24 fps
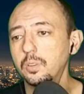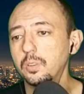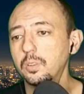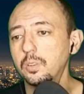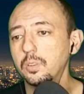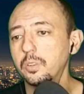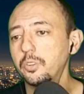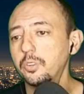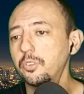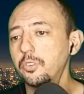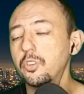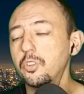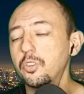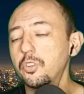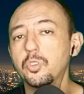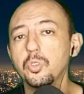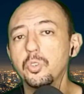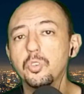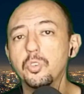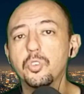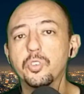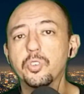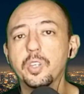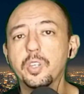just do
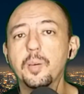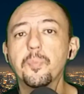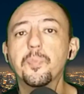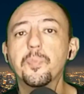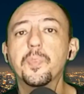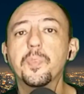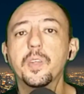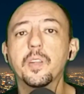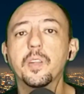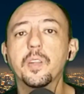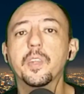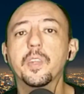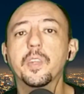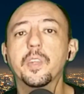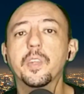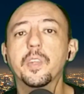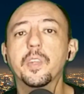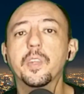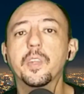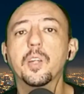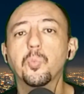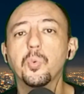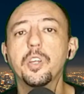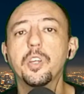something that
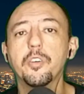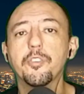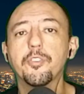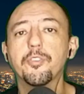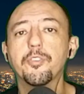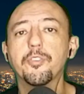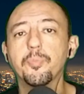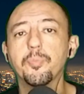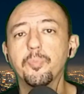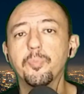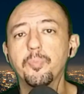would have